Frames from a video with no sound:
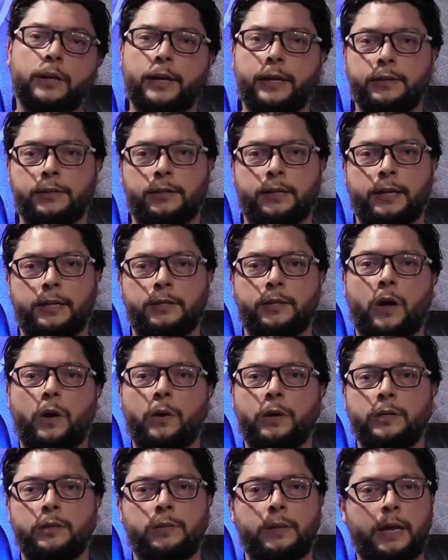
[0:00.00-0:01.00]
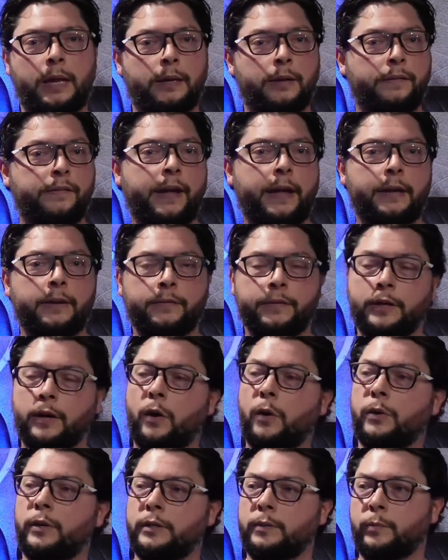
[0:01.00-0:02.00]
is it's always innovative and
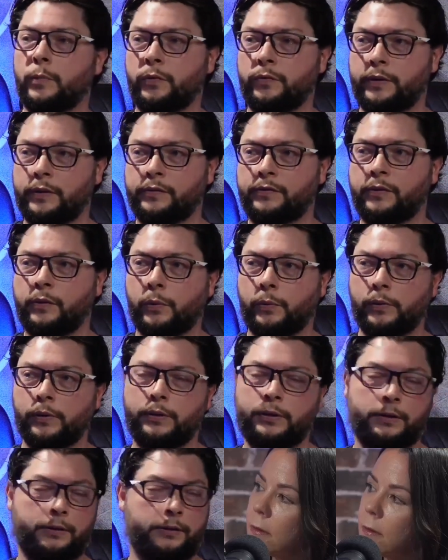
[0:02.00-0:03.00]
always moving forward.